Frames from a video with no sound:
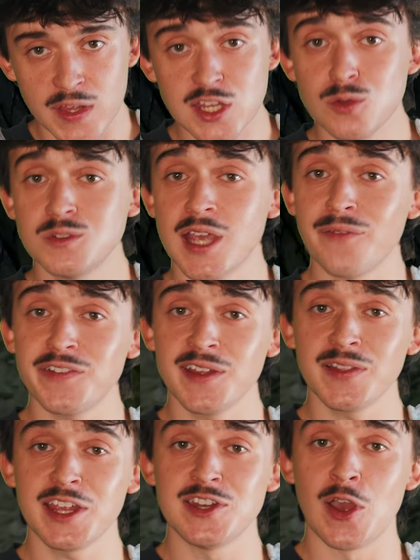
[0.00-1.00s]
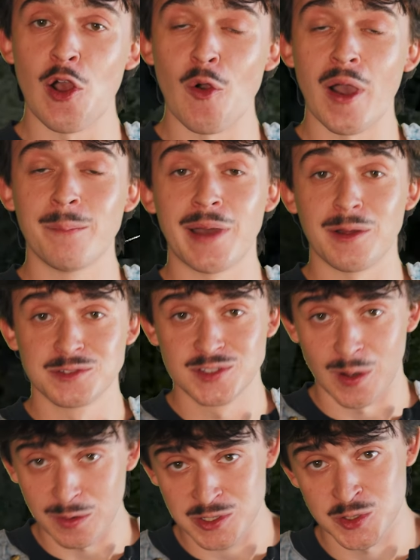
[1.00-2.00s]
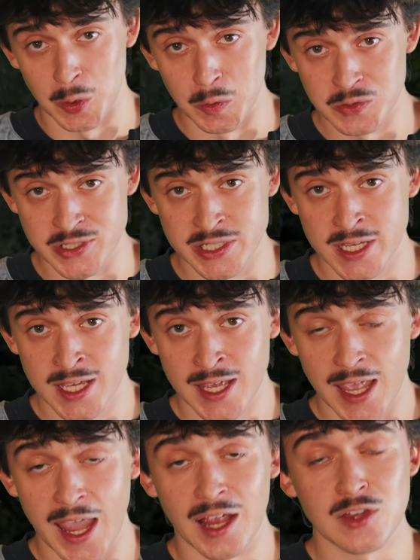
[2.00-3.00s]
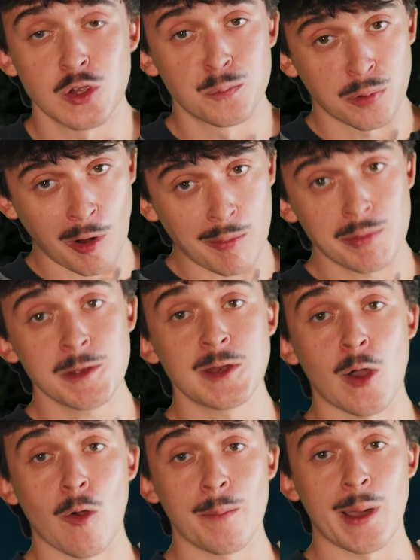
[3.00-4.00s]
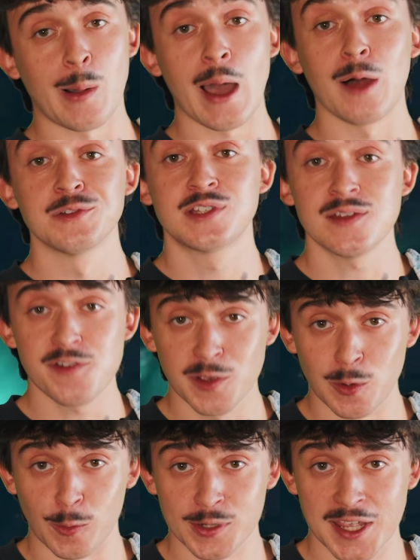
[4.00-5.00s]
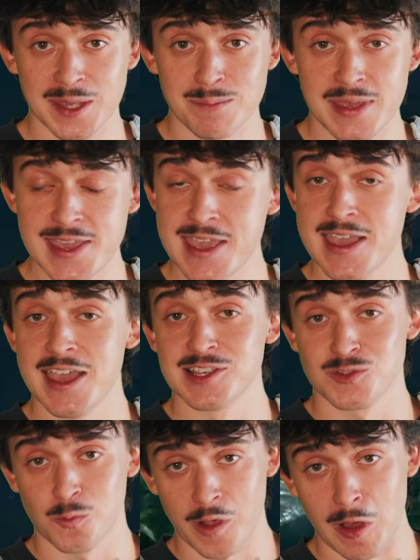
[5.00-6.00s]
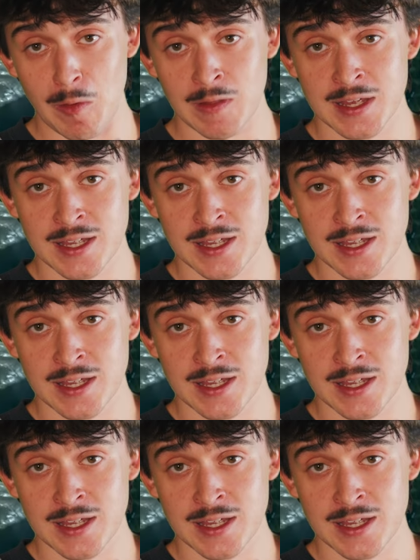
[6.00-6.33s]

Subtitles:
then you definitely know about Dark Souls, and you probably know about how difficult it can be as well.